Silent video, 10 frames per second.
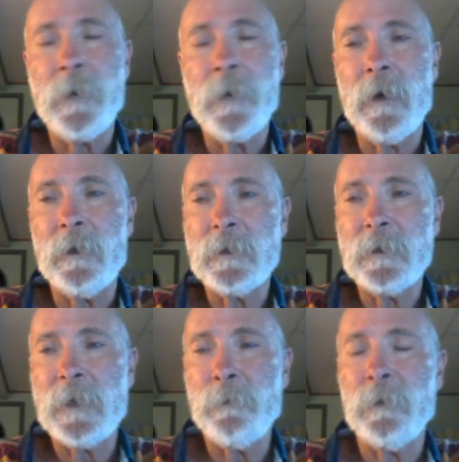
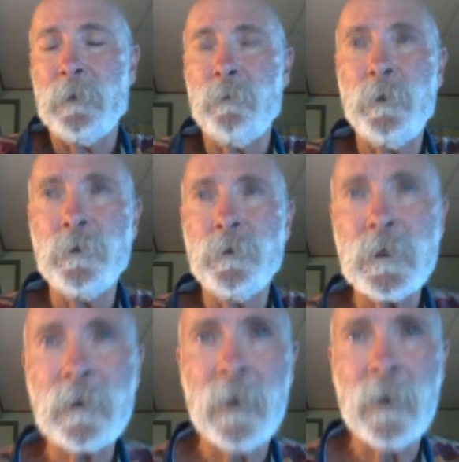example that we used in
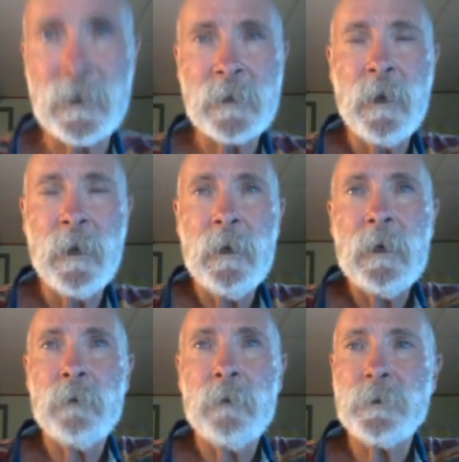class
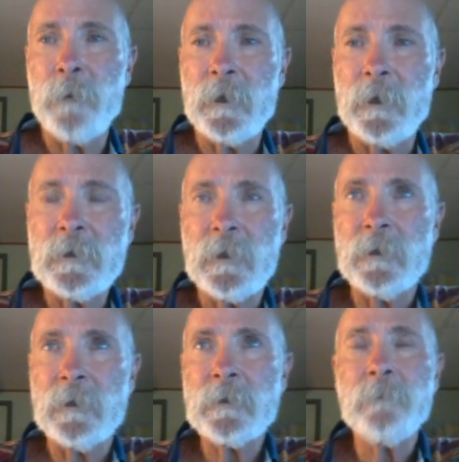was body
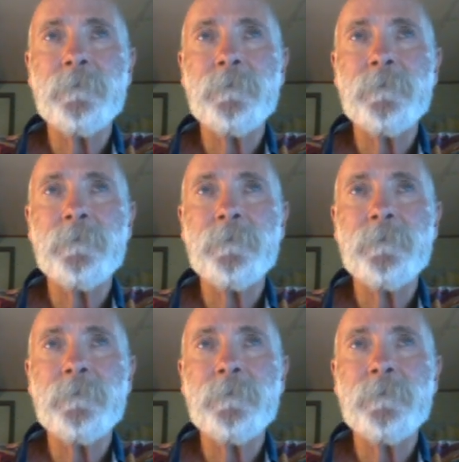size.